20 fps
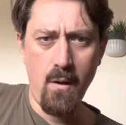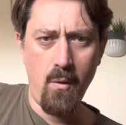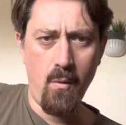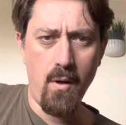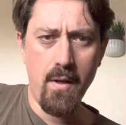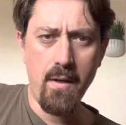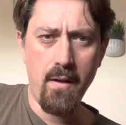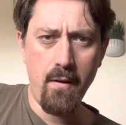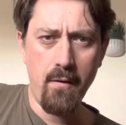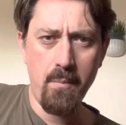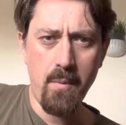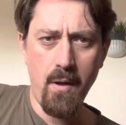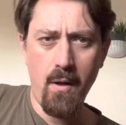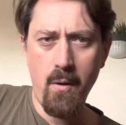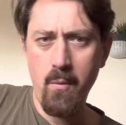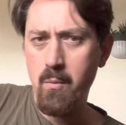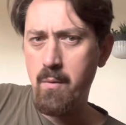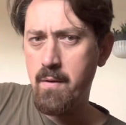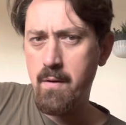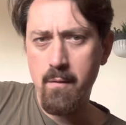nice, but I
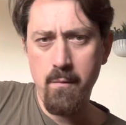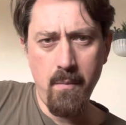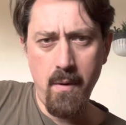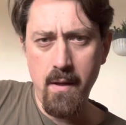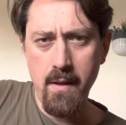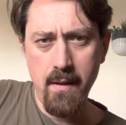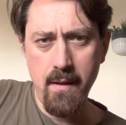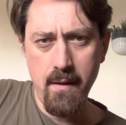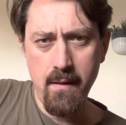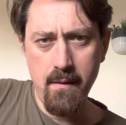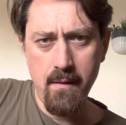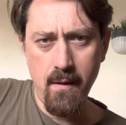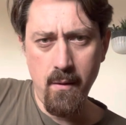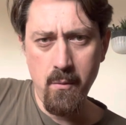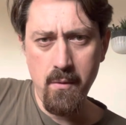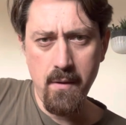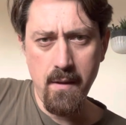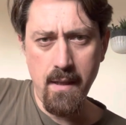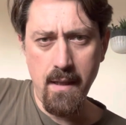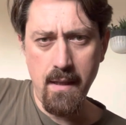wouldn't have minded. I
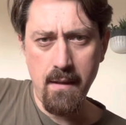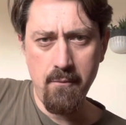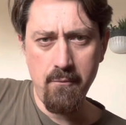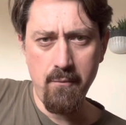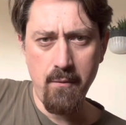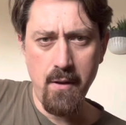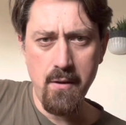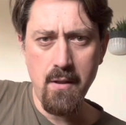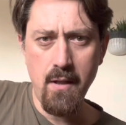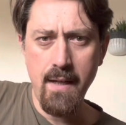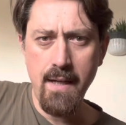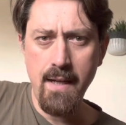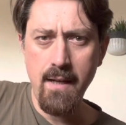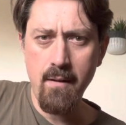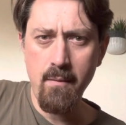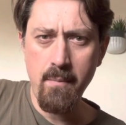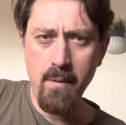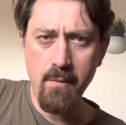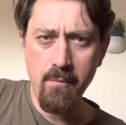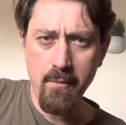wouldn't kick Rich Light out
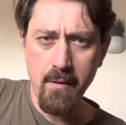of bed for